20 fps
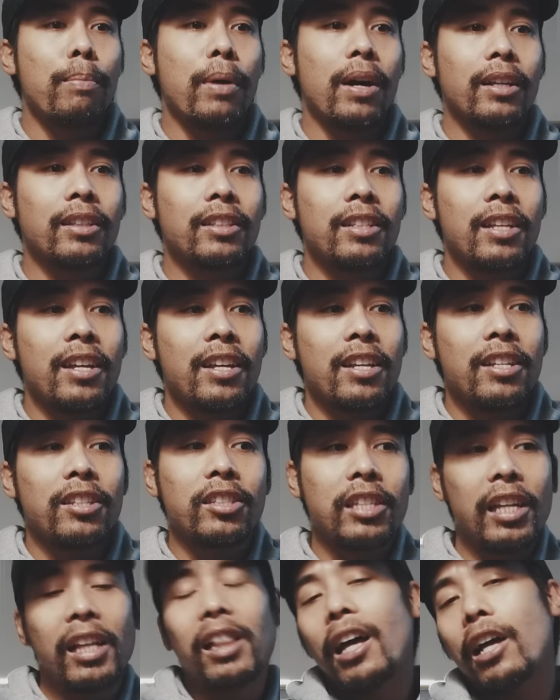but
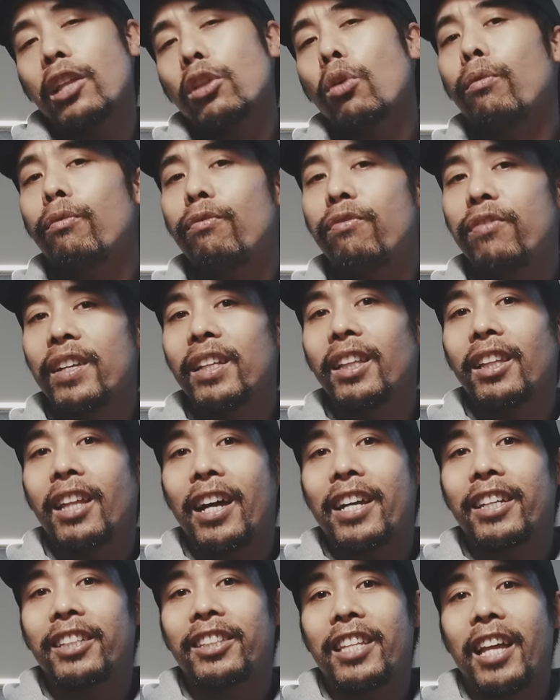still I don't feel
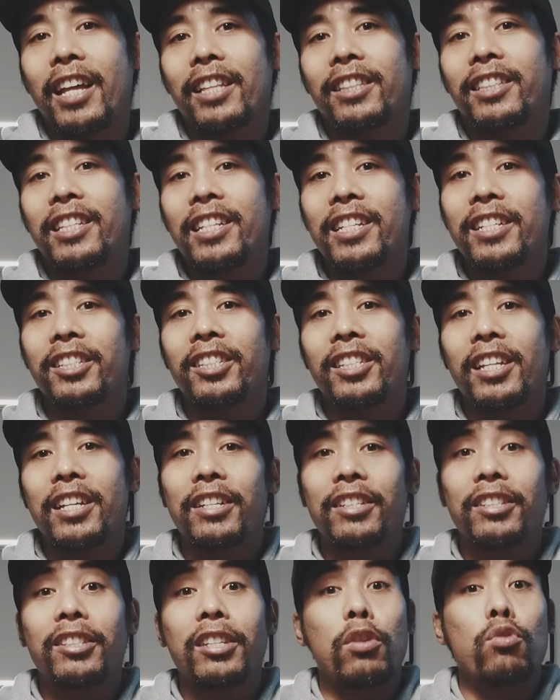like that this
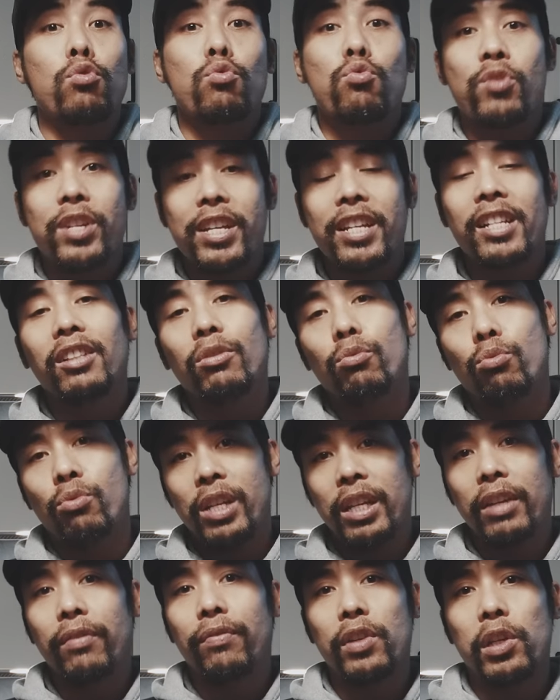is a real
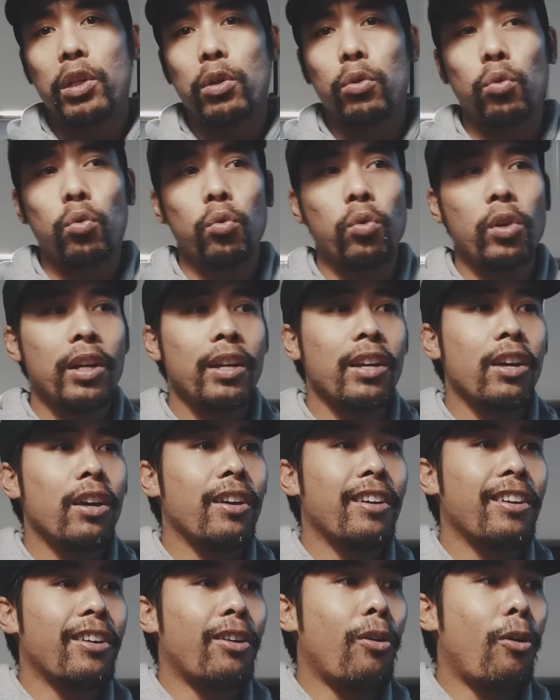review
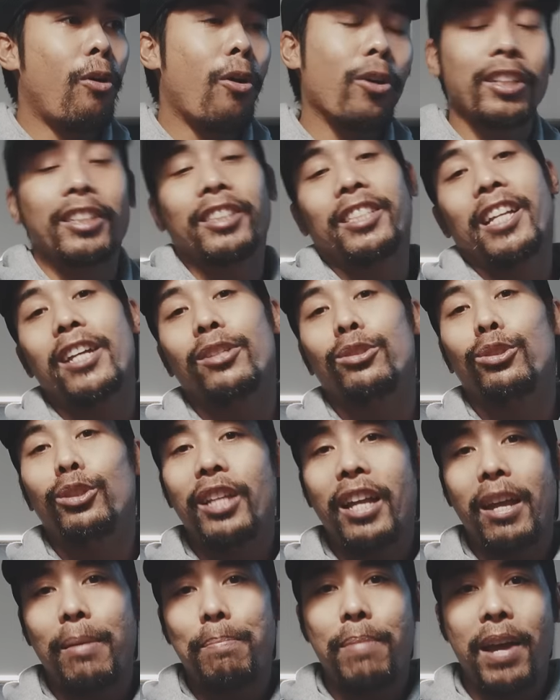on a
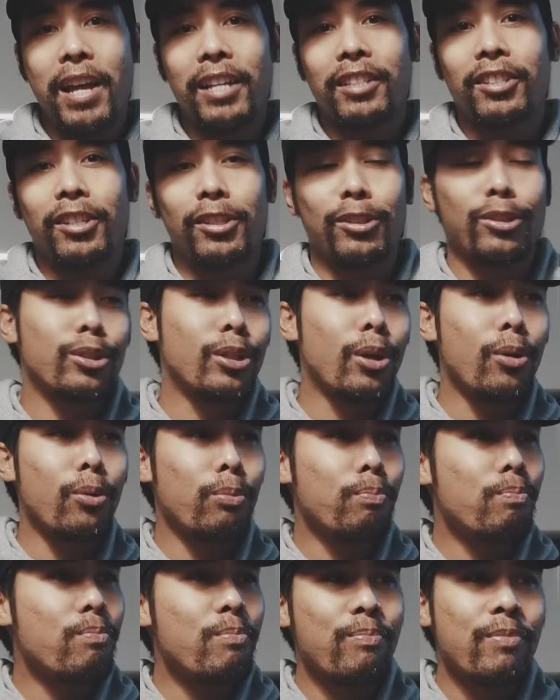day-to-day basis.
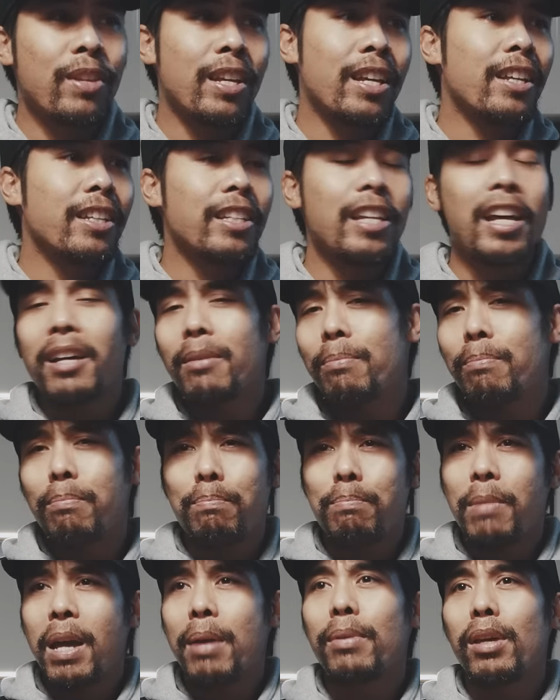So yeah,
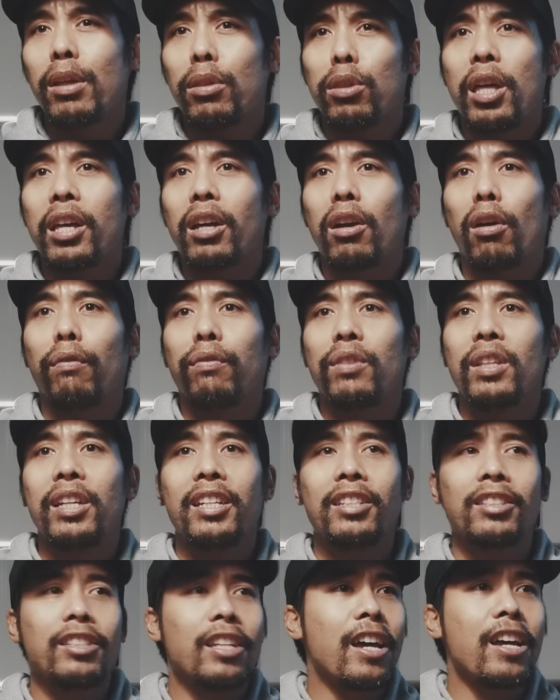maybe think of
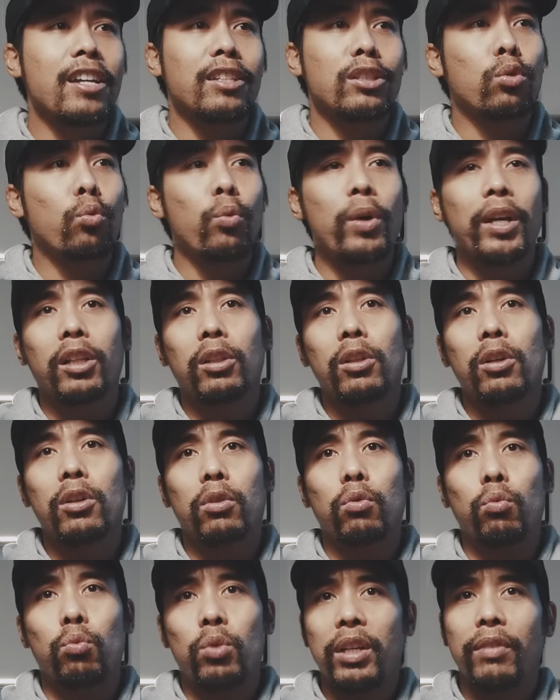these as quick
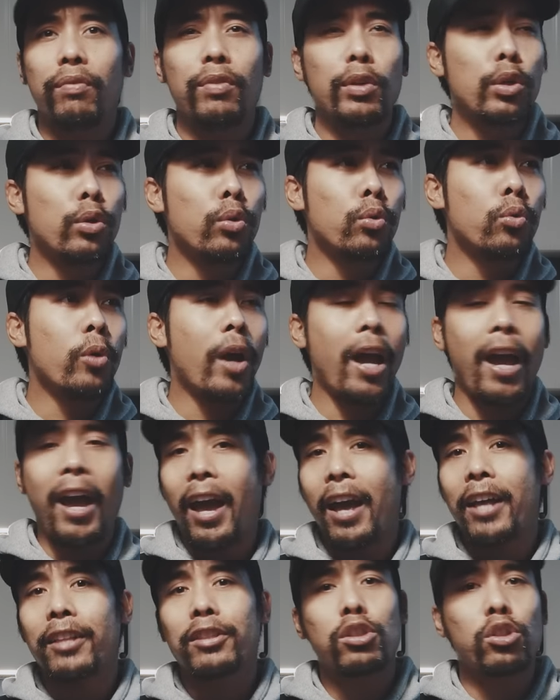look, review,
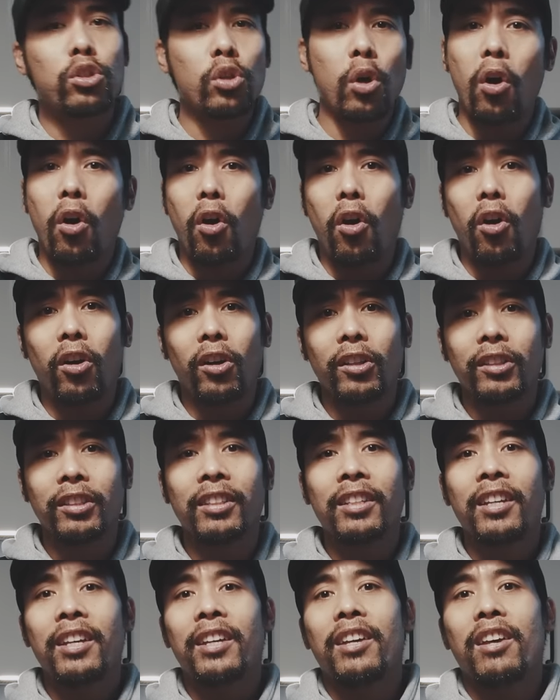hands-on